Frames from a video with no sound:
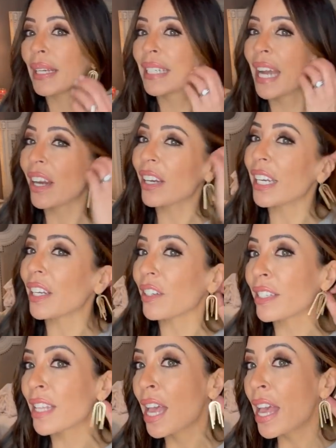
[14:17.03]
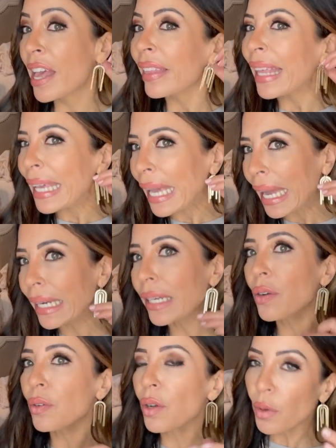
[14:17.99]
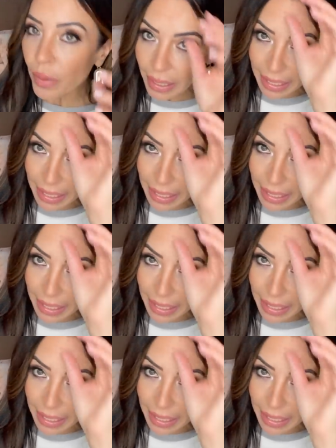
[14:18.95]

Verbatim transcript: Target earrings. kind of don't go with the